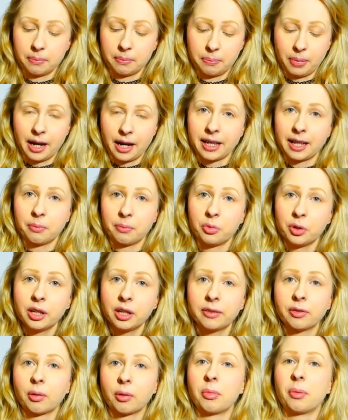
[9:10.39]
buy them really
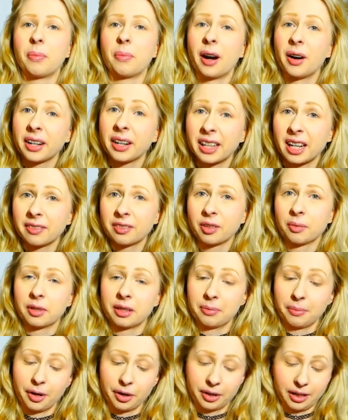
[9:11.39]
from America, from
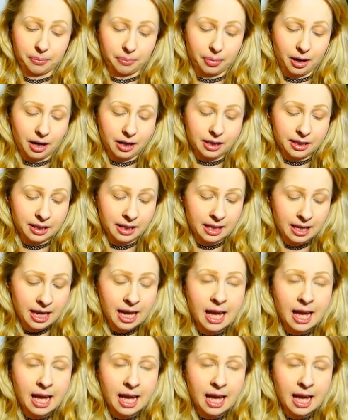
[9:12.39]
the American parks.